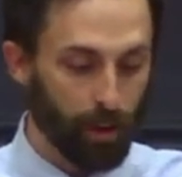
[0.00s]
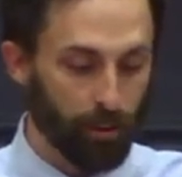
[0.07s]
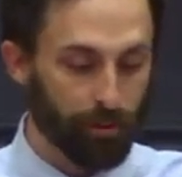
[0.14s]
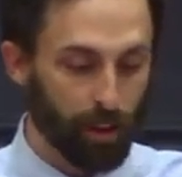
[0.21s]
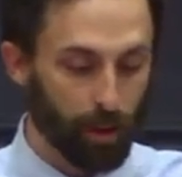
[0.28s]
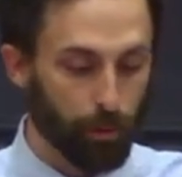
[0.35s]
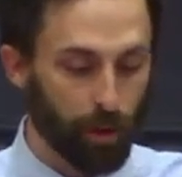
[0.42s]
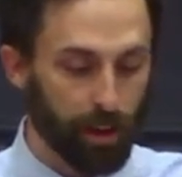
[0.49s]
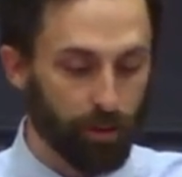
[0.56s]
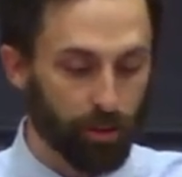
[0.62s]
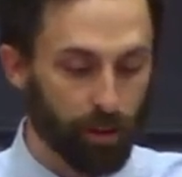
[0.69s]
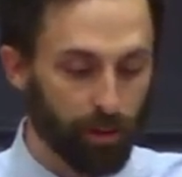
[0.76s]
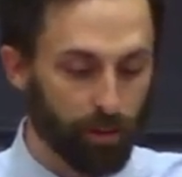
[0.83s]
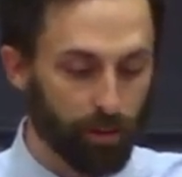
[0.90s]

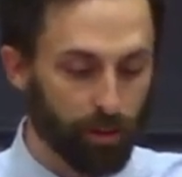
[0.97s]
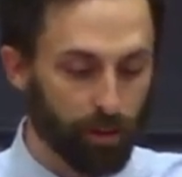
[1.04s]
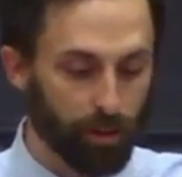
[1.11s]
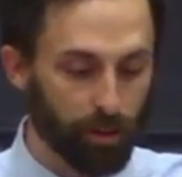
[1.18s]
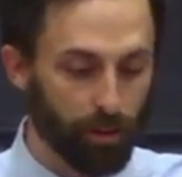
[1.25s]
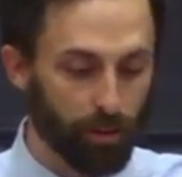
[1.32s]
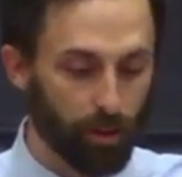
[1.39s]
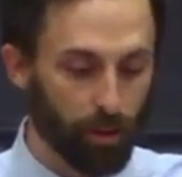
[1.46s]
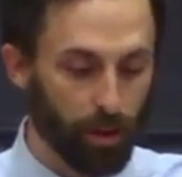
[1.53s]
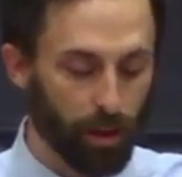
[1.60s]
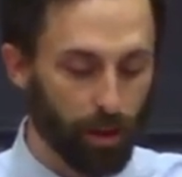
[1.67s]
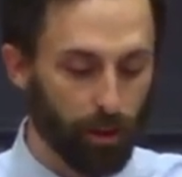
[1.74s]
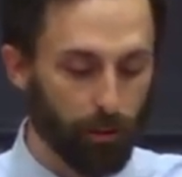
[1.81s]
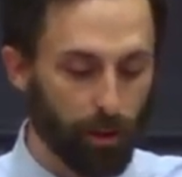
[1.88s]
celebrations
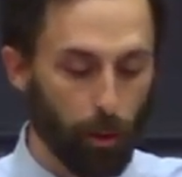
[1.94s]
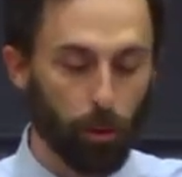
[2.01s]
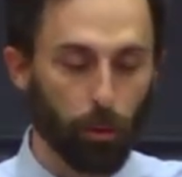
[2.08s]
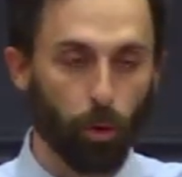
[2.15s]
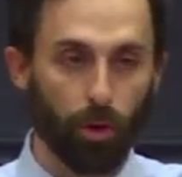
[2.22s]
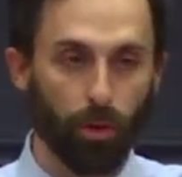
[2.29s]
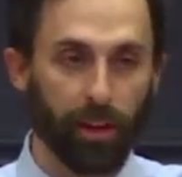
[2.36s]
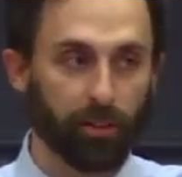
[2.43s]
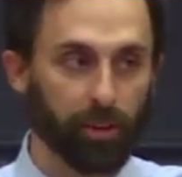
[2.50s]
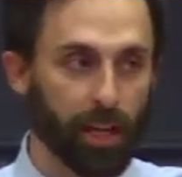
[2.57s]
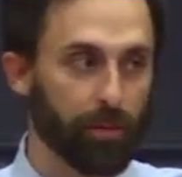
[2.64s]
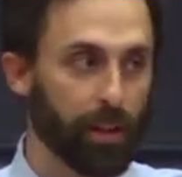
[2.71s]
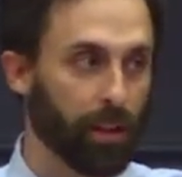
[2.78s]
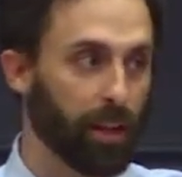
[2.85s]
that were more
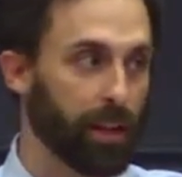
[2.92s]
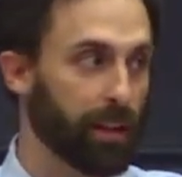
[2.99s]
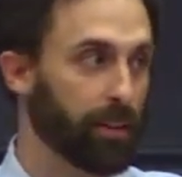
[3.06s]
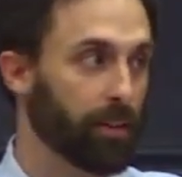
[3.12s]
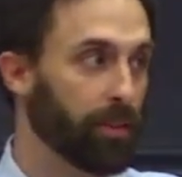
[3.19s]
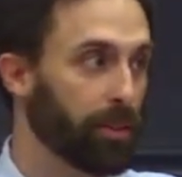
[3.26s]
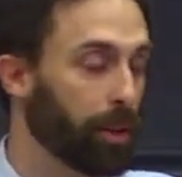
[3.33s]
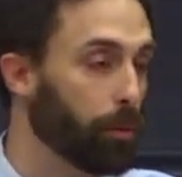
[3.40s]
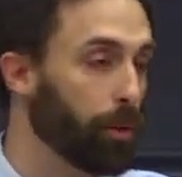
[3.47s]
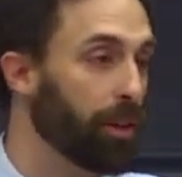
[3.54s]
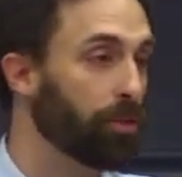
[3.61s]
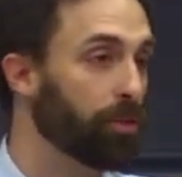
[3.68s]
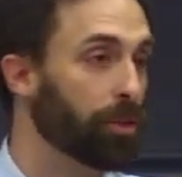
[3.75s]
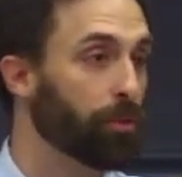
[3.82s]
Thanksgiving-like, the
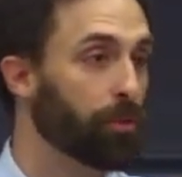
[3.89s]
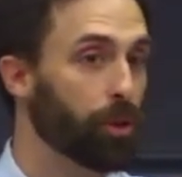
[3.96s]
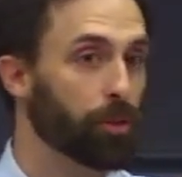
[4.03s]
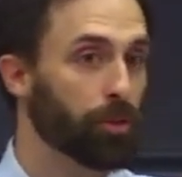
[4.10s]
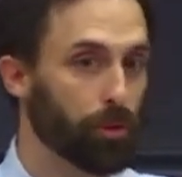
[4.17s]
celebrations of first